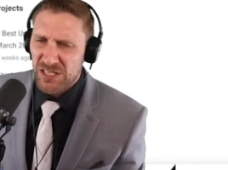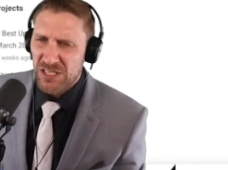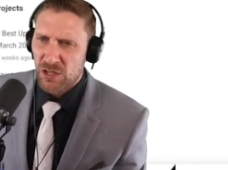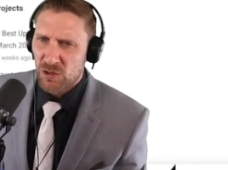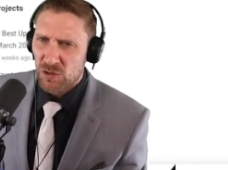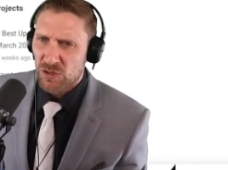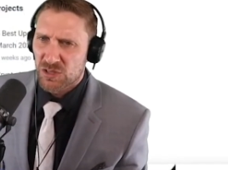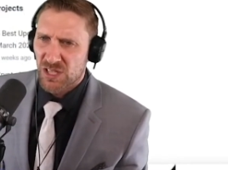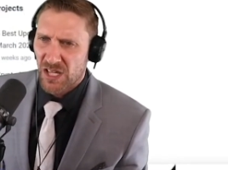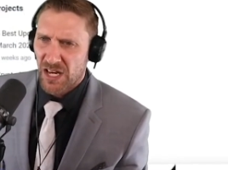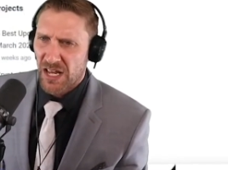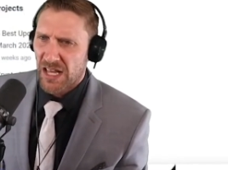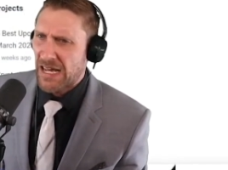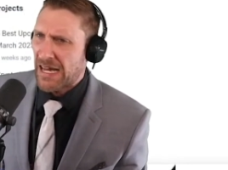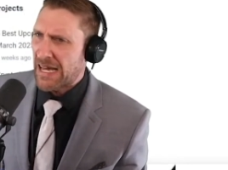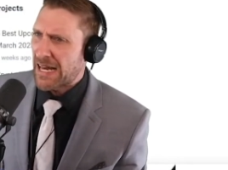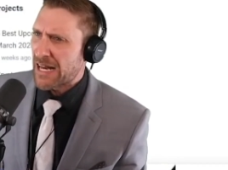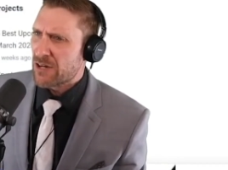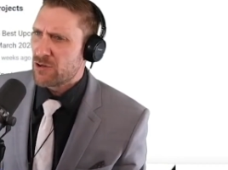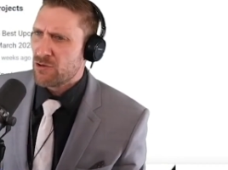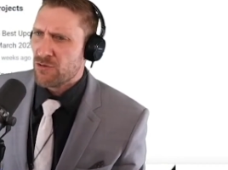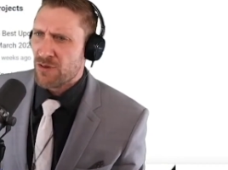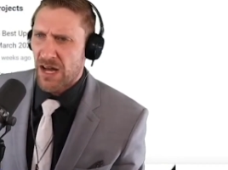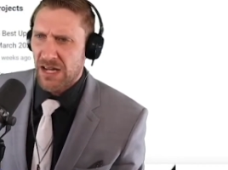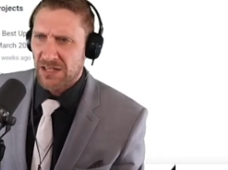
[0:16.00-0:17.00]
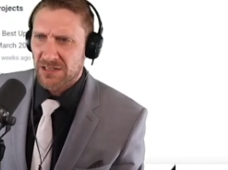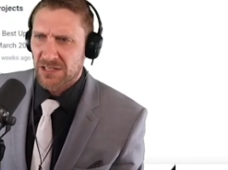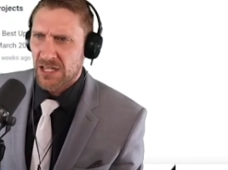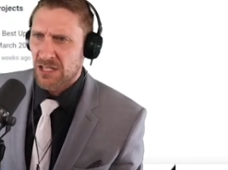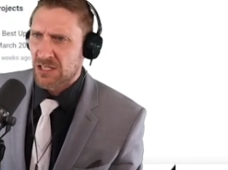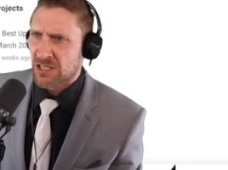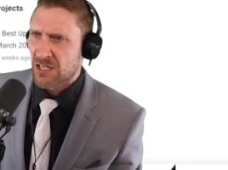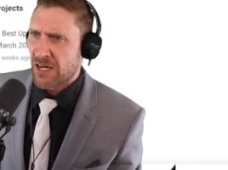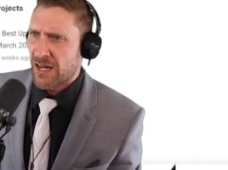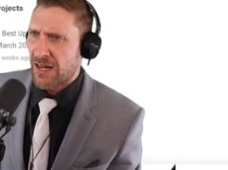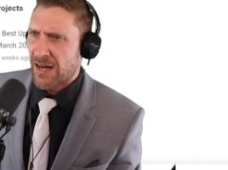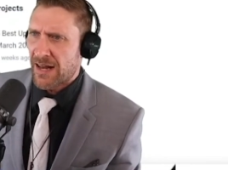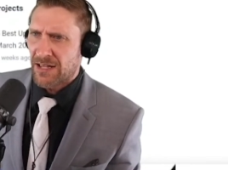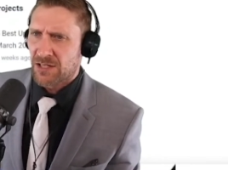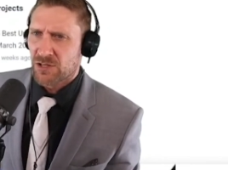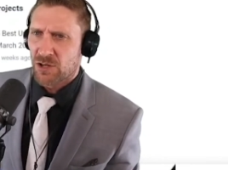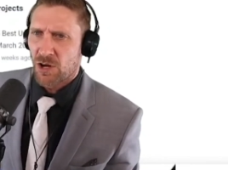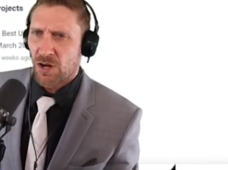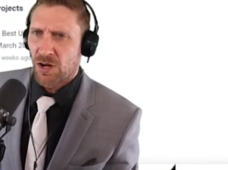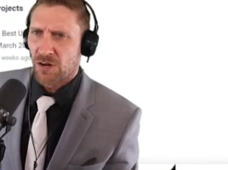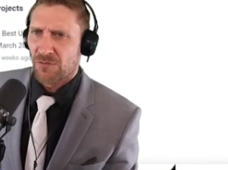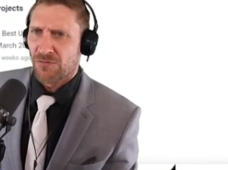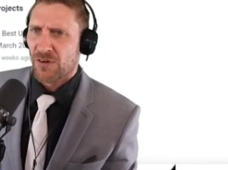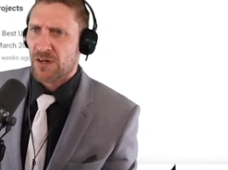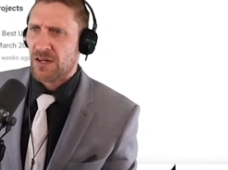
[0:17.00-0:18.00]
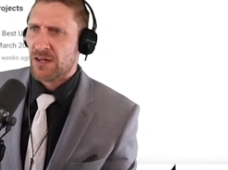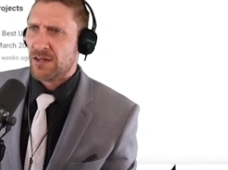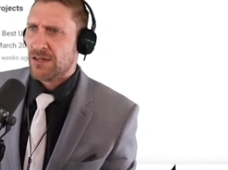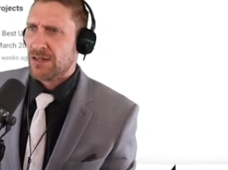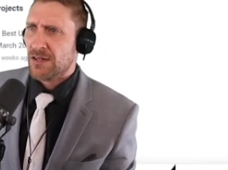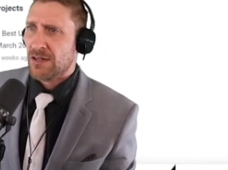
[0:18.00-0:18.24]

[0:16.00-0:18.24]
single Sunday night. I do not take Sunday nights off.